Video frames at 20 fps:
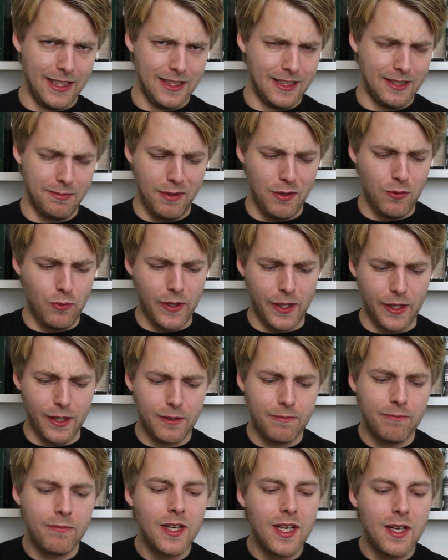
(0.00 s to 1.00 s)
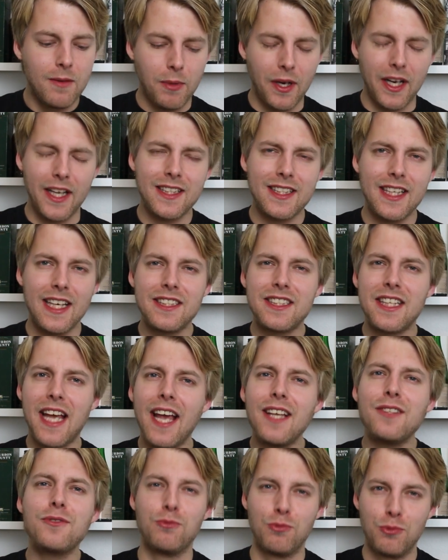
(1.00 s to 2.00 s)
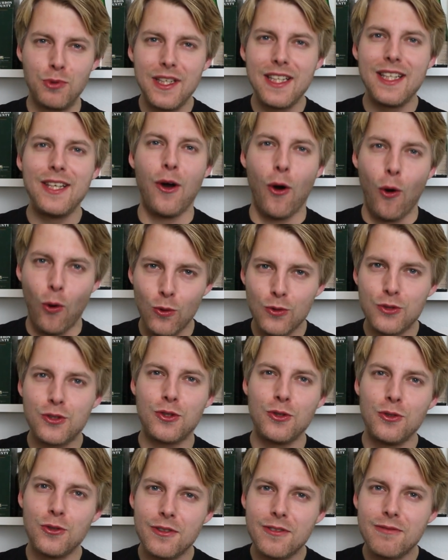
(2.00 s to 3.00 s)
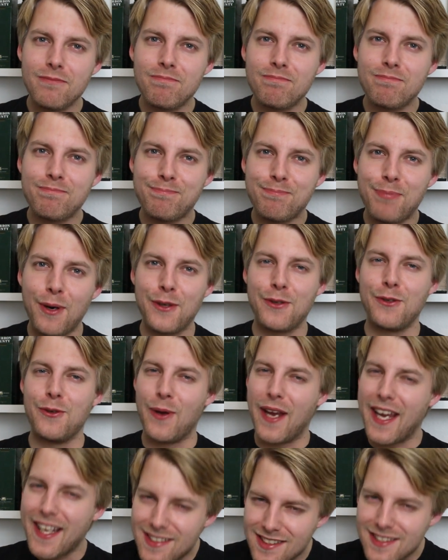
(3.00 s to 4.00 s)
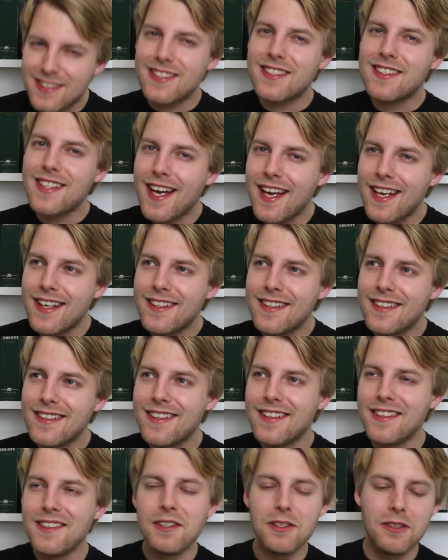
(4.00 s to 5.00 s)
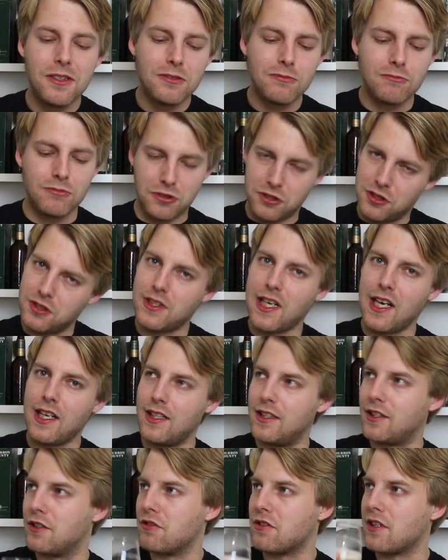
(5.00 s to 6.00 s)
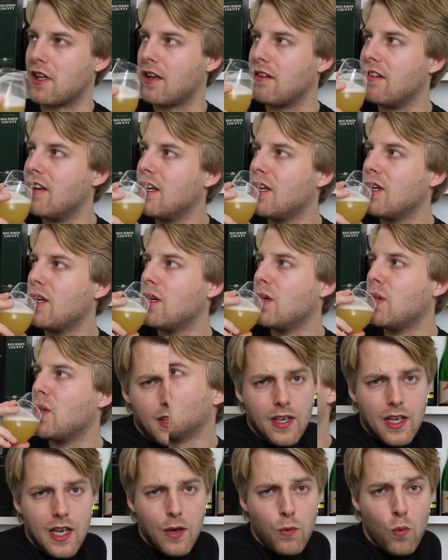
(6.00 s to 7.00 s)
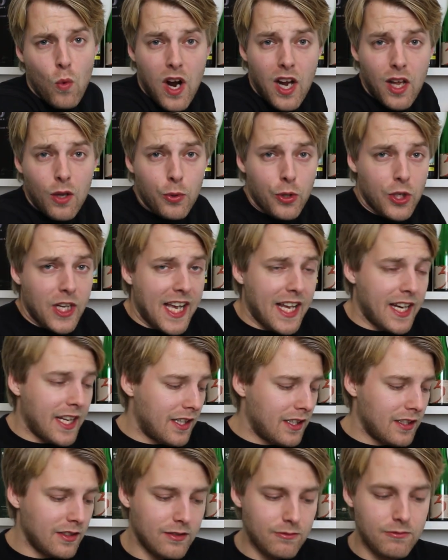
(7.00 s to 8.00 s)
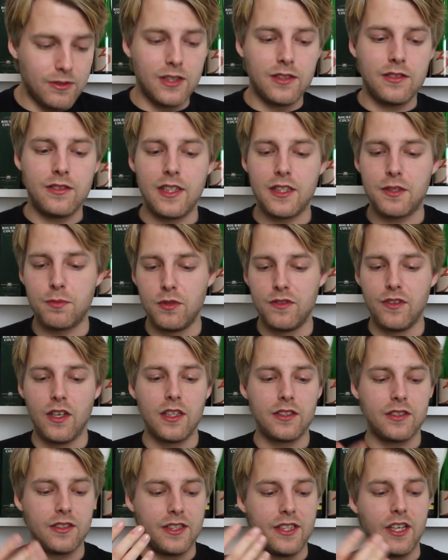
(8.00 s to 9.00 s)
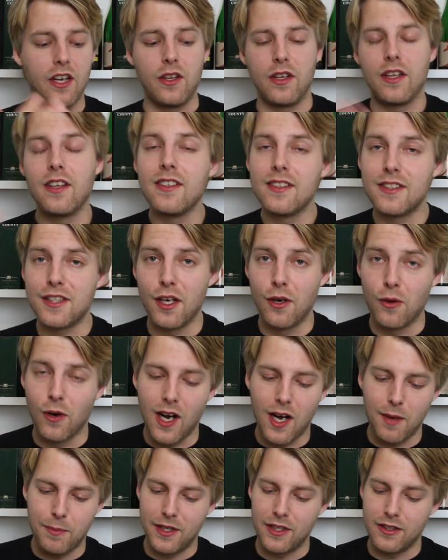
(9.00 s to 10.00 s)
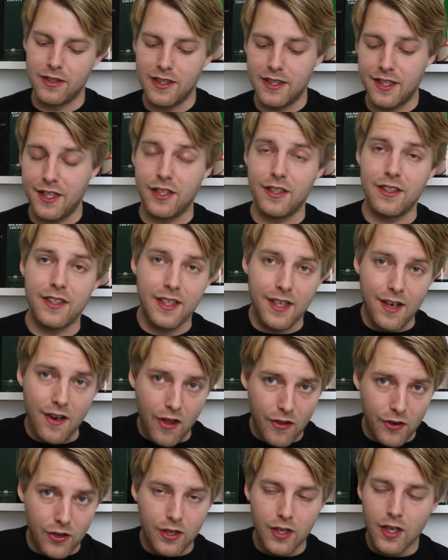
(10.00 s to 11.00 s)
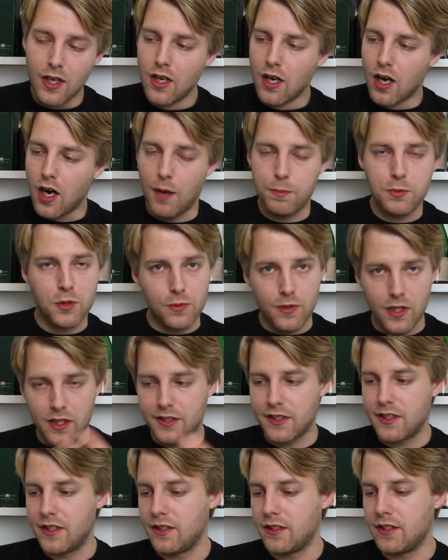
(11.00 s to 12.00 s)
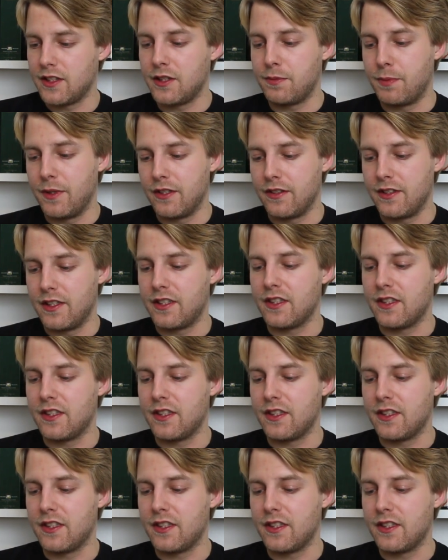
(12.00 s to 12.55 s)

It's a bit weird, but it, it tastes really old school, but New England style, which is kind of interesting. And while we're at it, well, let's move on to the other Terroir beer in here. Another Hop Terroir series beer.